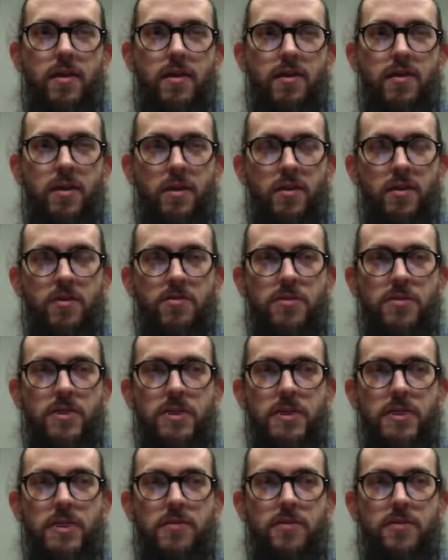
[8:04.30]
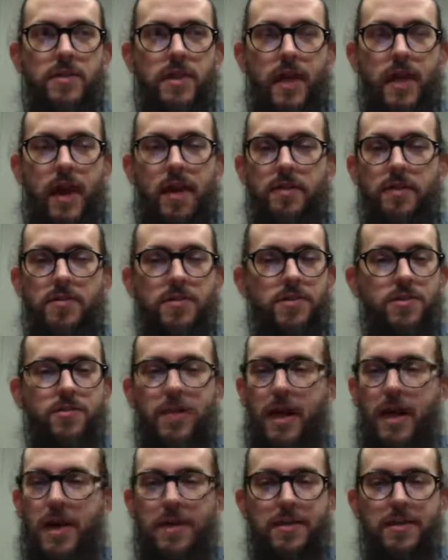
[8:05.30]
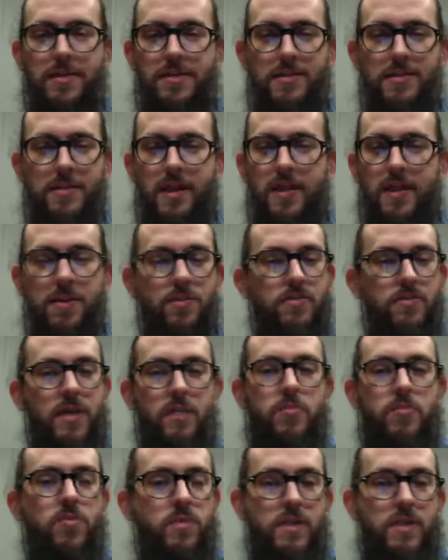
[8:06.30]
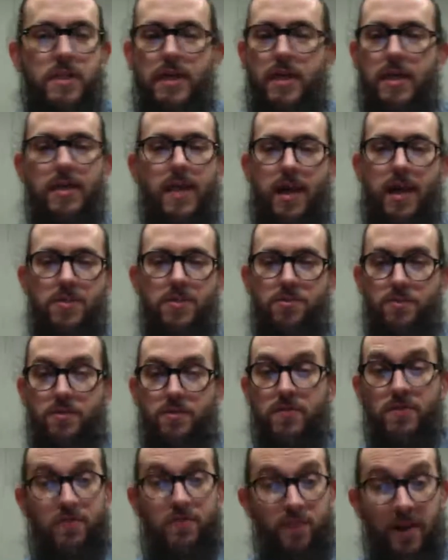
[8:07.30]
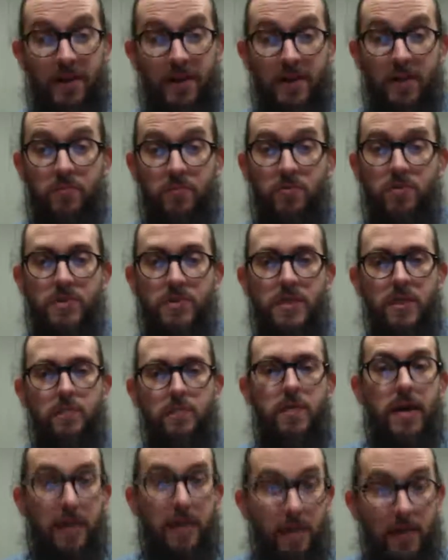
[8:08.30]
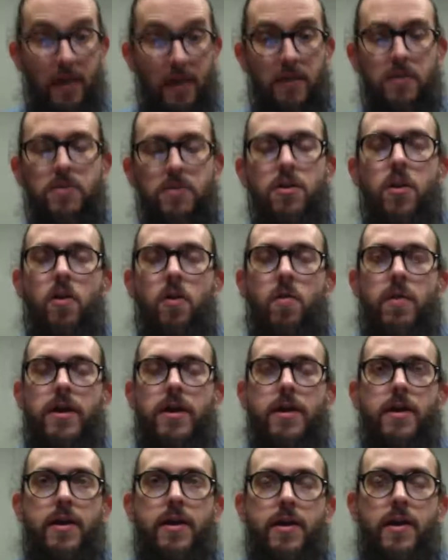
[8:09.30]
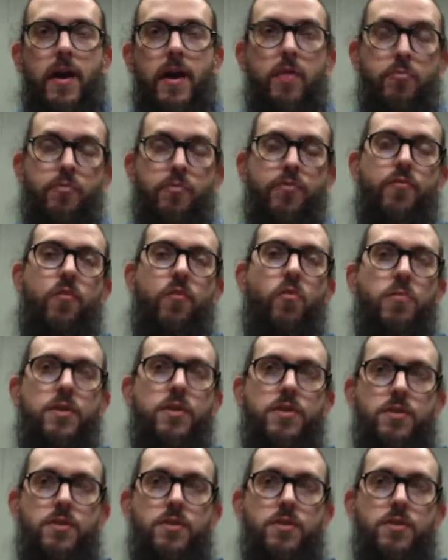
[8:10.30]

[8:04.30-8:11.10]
Hungary. And I was like, how did you guys get into that music, and how did you even find that music back then, and perform it?